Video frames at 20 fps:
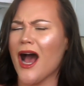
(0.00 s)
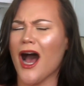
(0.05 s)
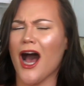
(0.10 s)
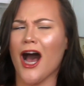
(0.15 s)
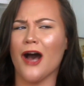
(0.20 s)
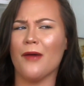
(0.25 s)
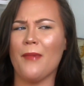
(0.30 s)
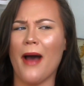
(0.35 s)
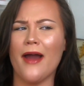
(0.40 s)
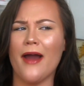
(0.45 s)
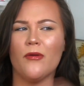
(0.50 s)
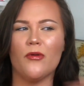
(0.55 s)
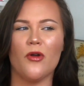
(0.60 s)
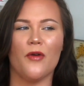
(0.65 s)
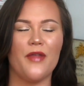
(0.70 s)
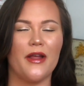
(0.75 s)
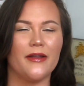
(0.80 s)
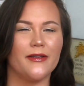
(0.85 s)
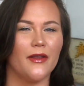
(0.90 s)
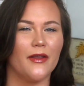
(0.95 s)
Um, I don't know
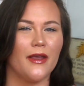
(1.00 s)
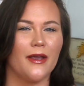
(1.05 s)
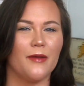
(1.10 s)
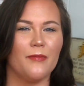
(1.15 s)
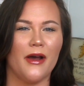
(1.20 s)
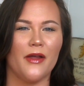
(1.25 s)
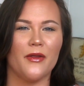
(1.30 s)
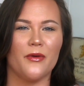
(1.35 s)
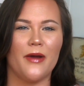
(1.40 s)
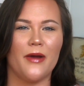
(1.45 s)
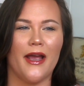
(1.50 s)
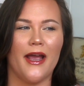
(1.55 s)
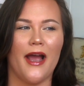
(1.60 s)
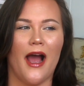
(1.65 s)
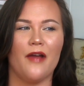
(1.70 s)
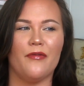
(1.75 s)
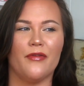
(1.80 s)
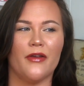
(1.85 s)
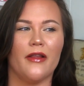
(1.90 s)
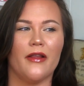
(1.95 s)
if that's a thing, by the way.
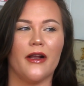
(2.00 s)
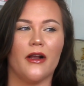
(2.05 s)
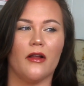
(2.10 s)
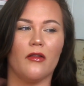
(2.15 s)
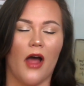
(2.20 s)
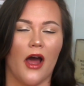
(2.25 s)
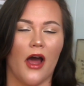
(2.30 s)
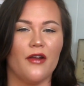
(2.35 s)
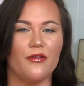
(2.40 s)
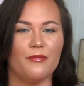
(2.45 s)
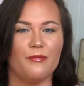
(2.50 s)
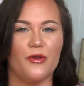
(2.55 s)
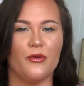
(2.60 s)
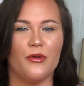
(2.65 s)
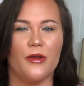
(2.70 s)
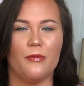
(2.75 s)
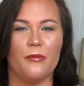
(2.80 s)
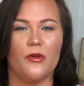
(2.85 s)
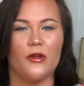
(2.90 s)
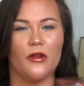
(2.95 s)
I feel like a lot of
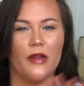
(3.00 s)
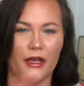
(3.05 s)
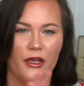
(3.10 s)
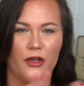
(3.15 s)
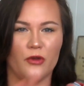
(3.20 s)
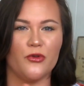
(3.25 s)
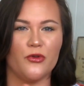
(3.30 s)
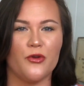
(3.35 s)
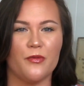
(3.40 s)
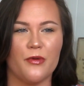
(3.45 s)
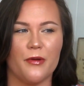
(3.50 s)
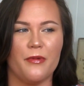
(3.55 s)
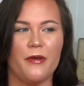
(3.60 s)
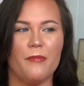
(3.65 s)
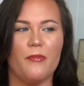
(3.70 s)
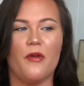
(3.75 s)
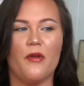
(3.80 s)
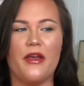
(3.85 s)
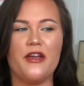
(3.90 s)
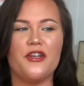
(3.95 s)
beauty, like YouTuber
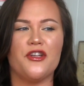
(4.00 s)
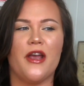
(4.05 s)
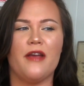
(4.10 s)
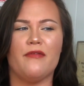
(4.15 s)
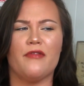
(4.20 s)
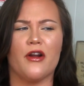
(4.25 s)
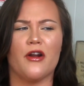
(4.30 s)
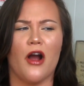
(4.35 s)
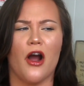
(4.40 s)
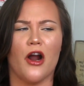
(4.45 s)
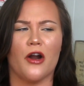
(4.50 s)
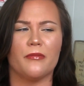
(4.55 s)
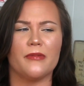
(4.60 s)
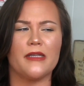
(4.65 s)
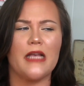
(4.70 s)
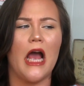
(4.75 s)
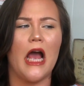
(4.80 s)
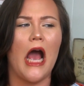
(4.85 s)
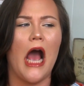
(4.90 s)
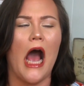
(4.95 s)
people, they shave their arms.